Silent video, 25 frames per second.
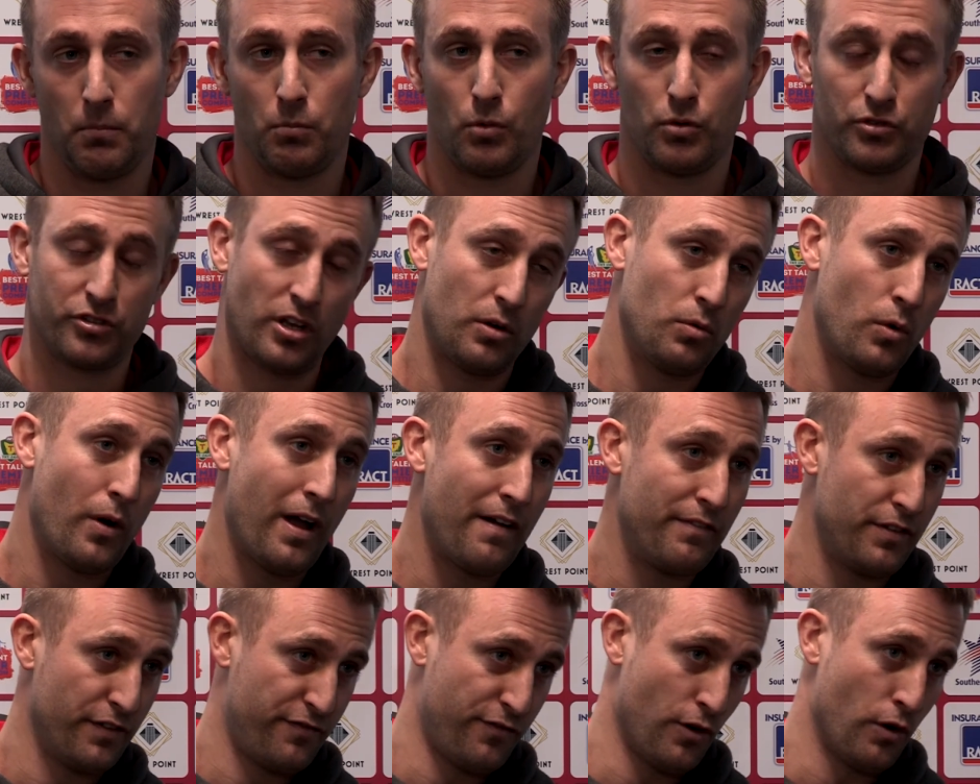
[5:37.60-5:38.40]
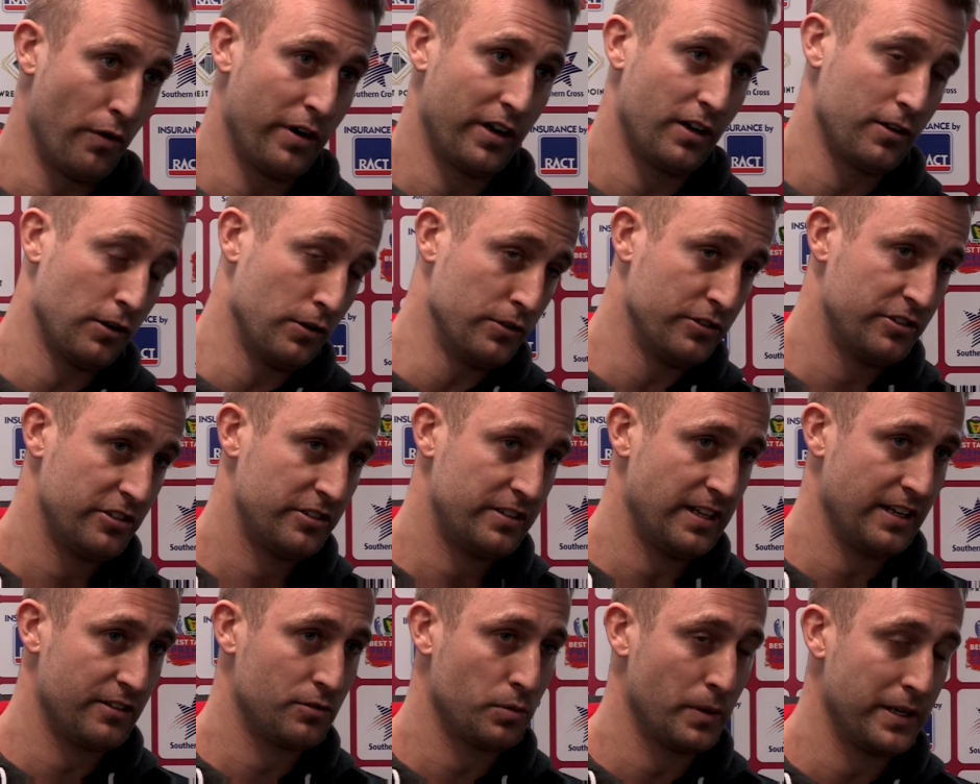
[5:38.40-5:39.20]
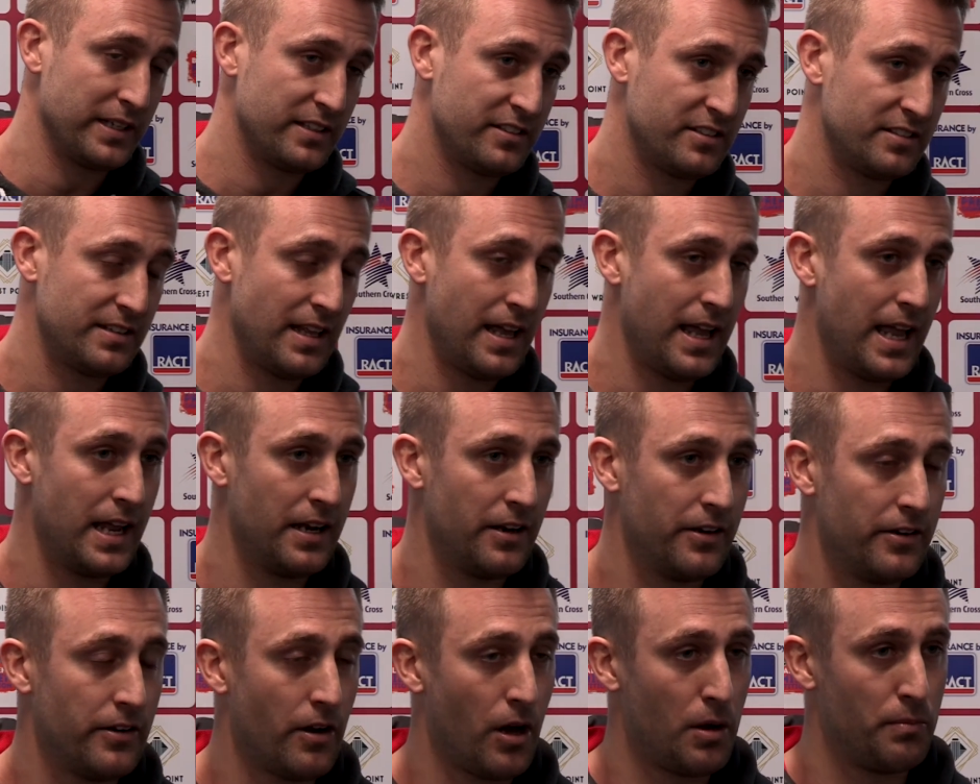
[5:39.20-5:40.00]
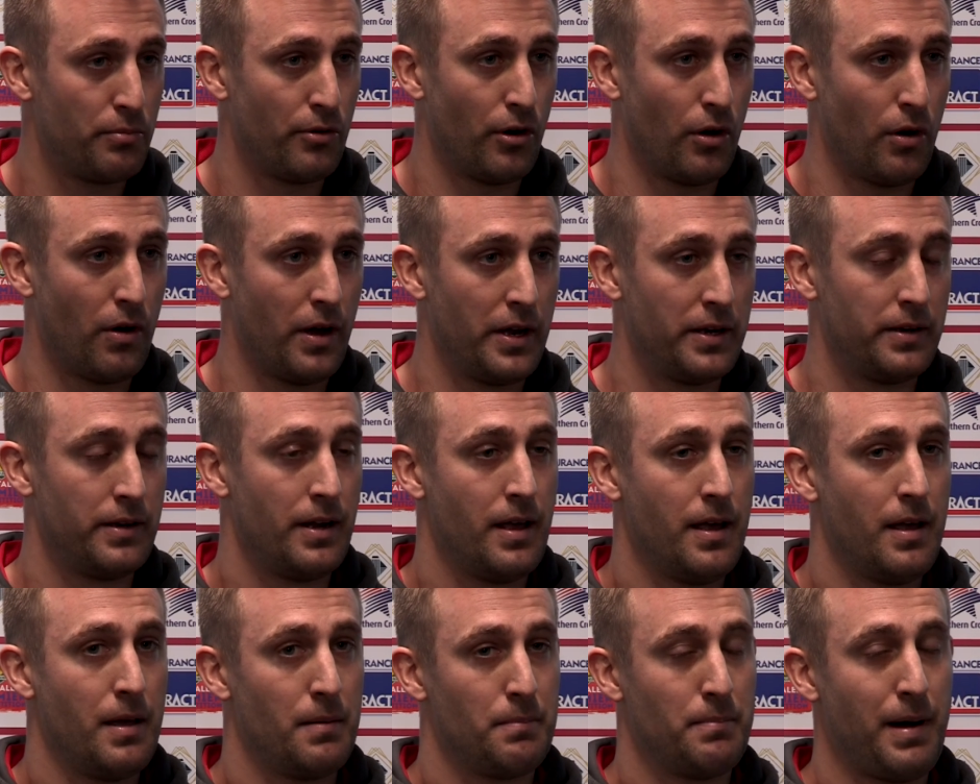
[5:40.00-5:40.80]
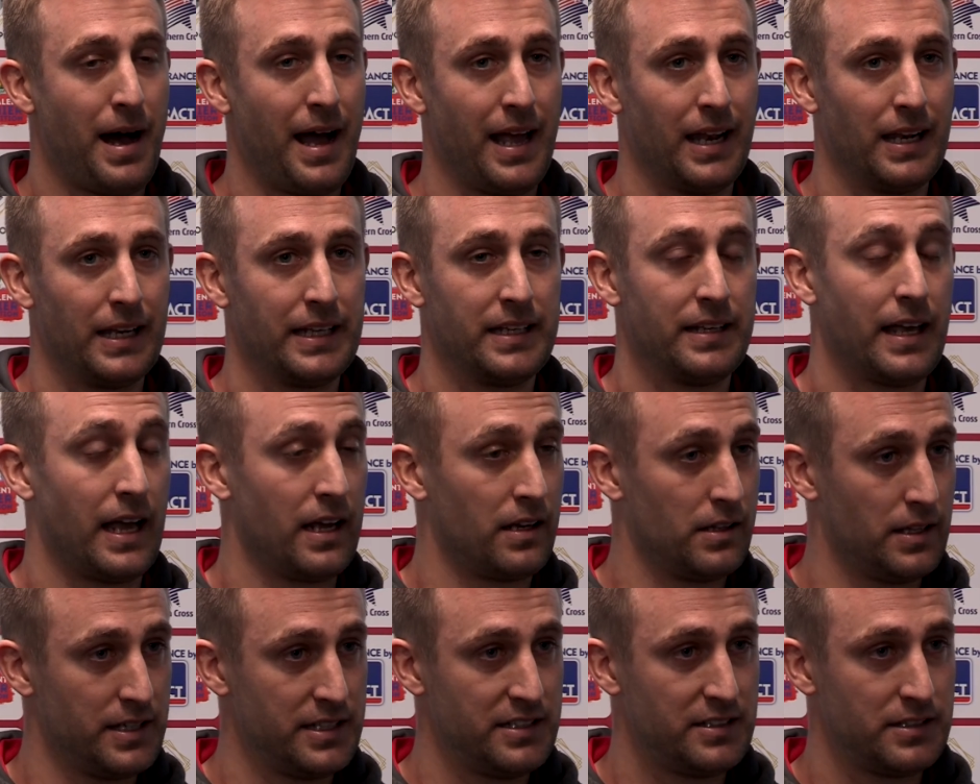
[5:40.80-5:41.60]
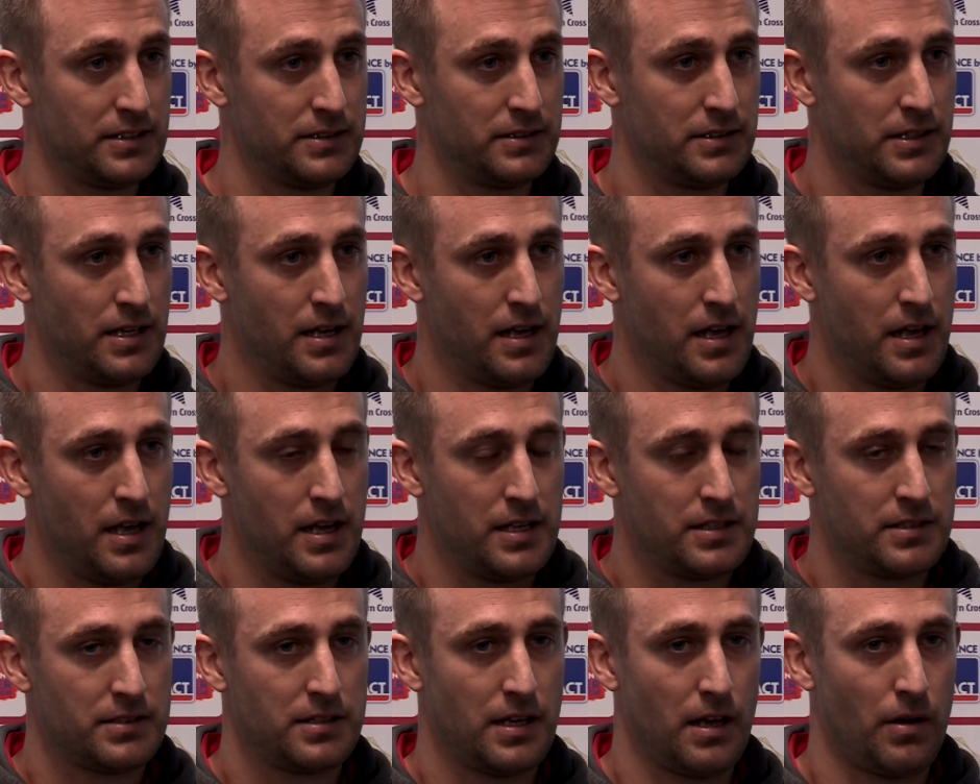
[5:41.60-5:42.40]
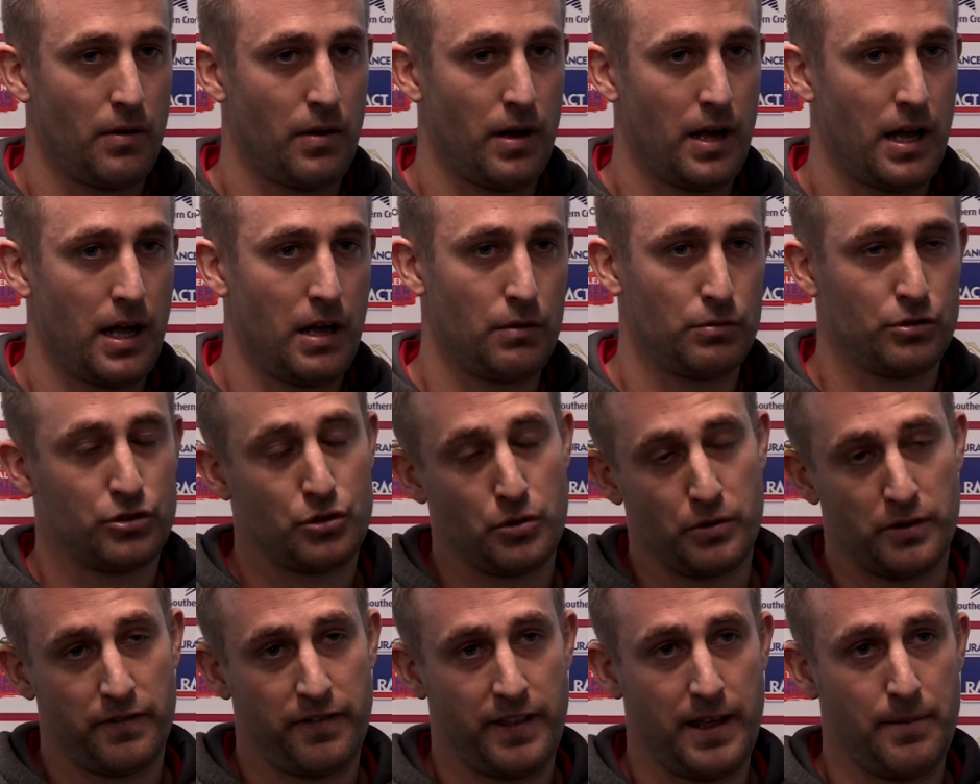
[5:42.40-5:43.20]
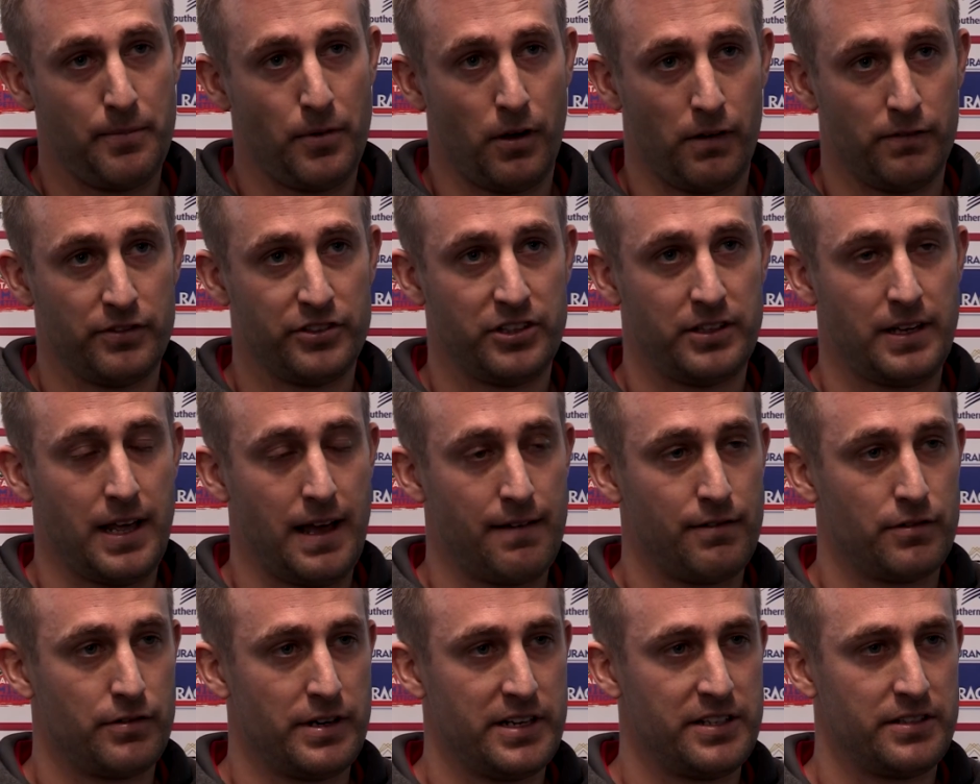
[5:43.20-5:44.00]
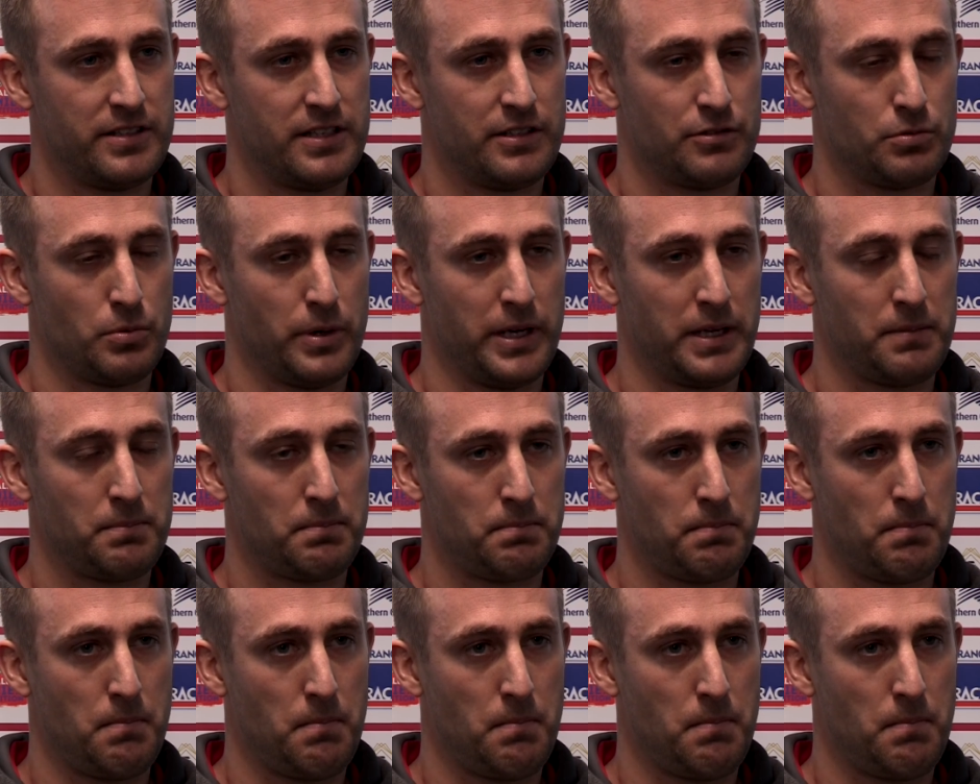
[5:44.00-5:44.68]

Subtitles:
Yep. Well, so we'll have the 4 inclusions next week: Standen, O'Brien, Bailey and Gleeson. So it was good for them obviously to have a rest this week.